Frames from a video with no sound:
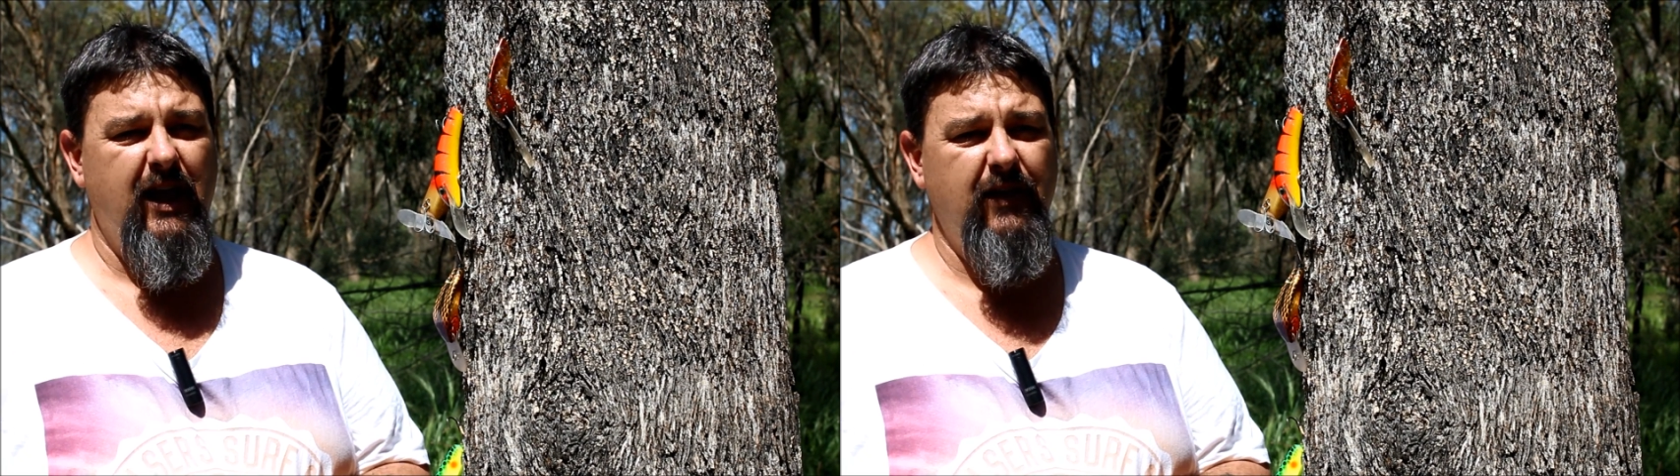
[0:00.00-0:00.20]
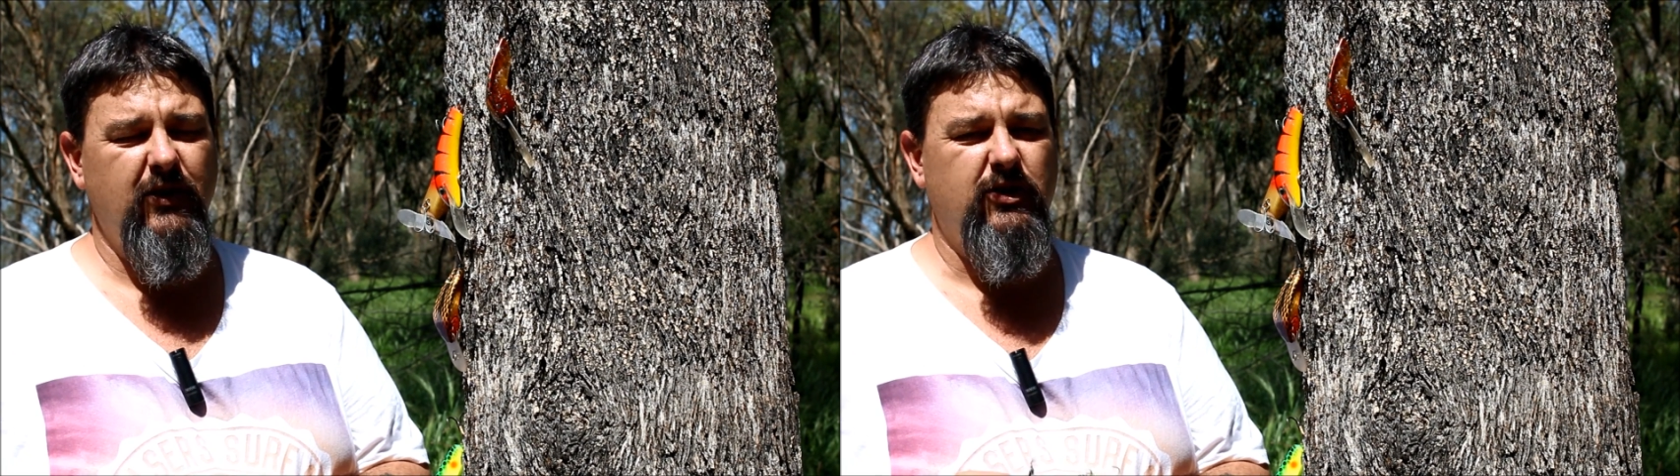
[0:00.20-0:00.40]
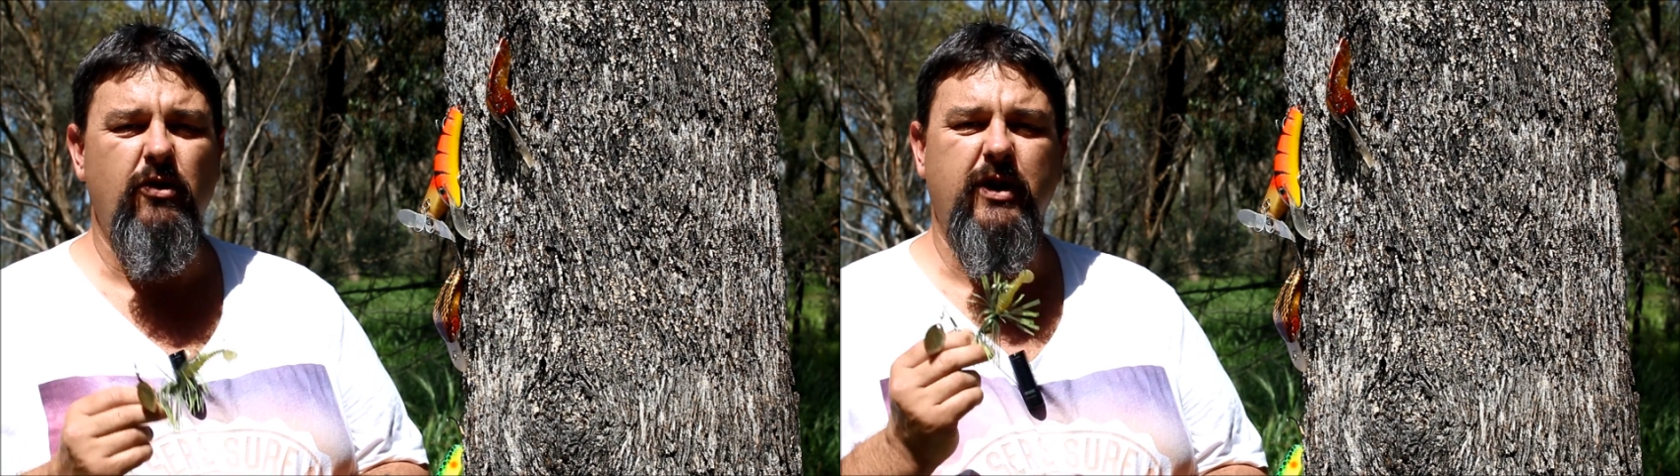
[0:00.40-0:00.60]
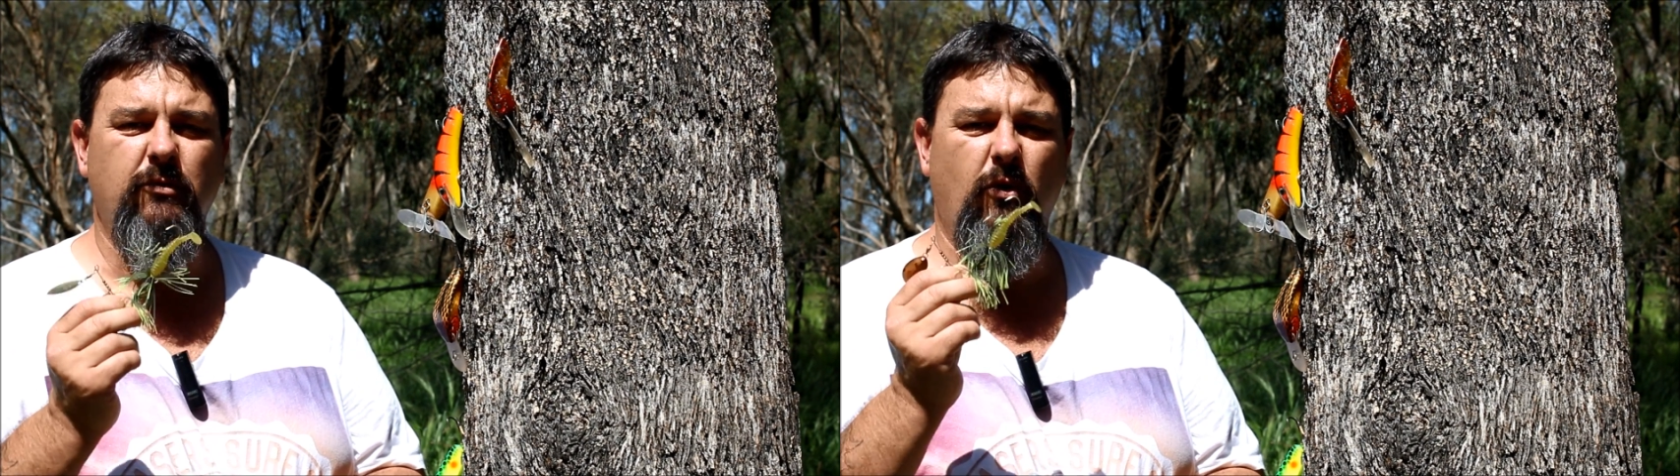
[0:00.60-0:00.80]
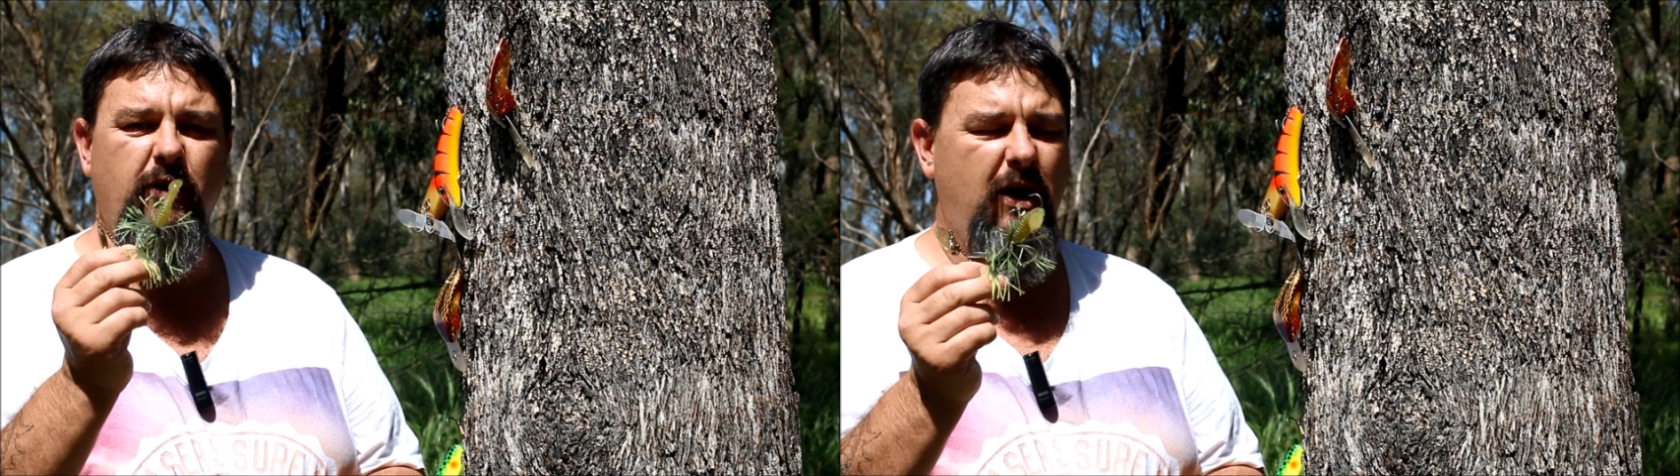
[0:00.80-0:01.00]
In the dirty
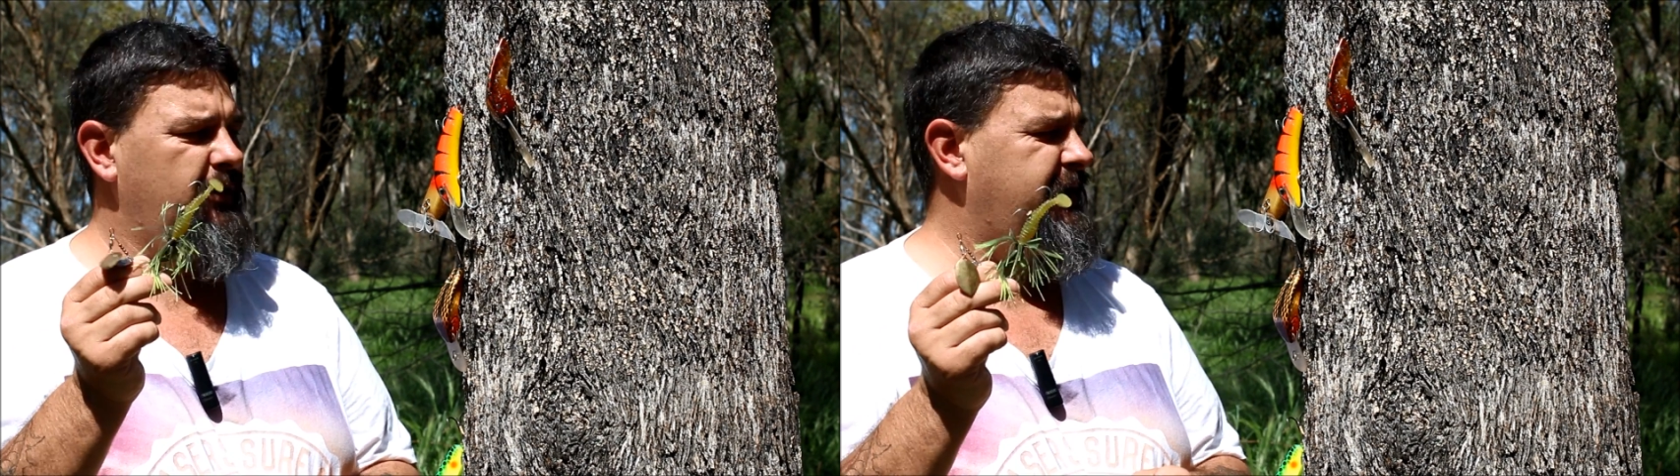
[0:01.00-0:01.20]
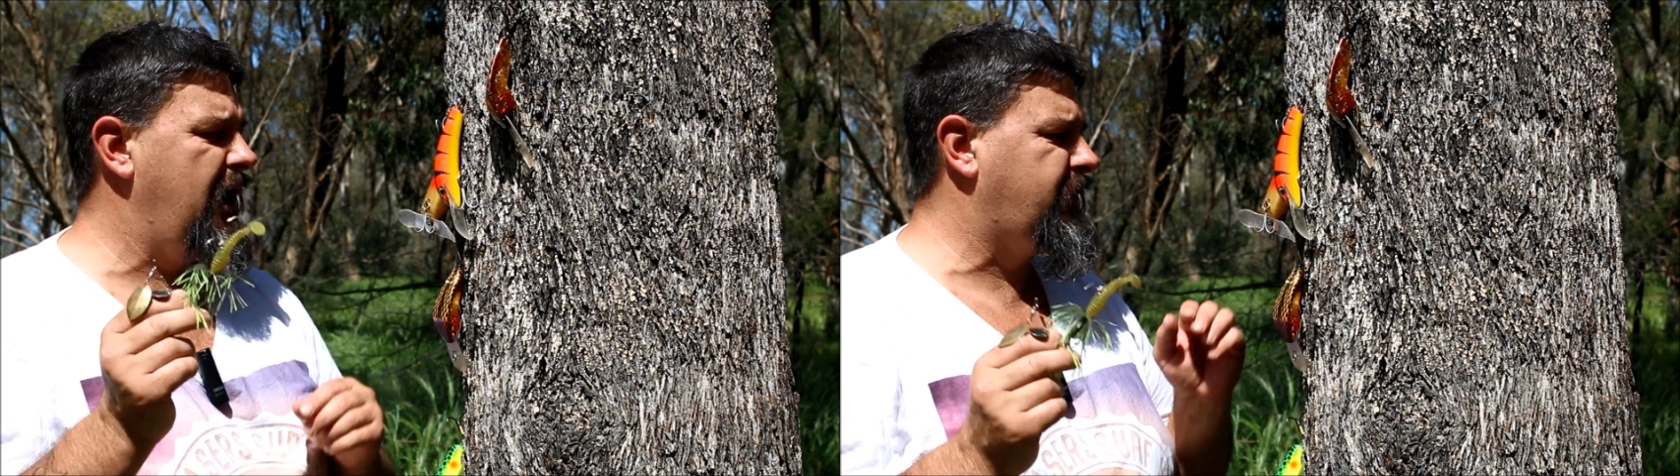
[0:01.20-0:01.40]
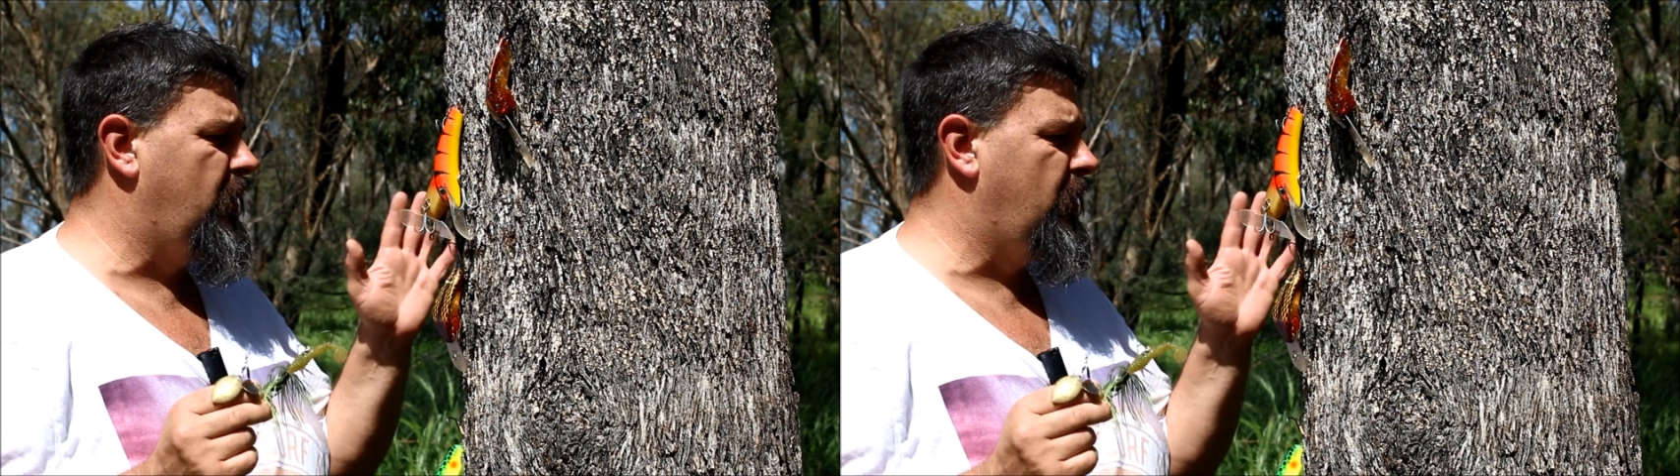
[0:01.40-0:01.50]
water, I would take